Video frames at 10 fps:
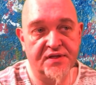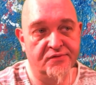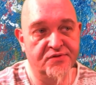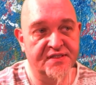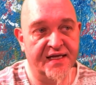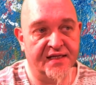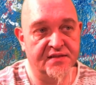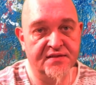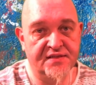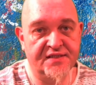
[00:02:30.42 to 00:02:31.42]
don't sell
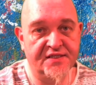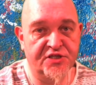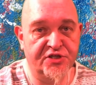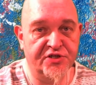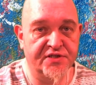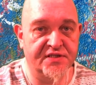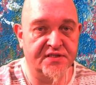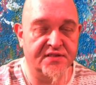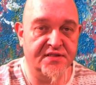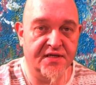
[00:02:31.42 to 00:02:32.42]

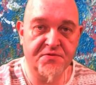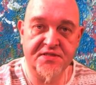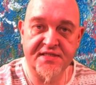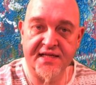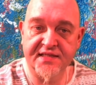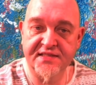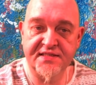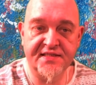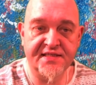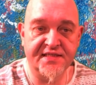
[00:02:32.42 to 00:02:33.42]
t-shirts, don't sell
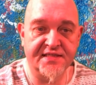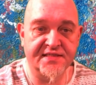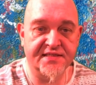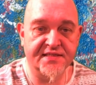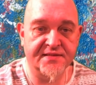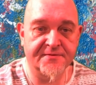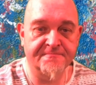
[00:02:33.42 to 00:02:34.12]
C Ds,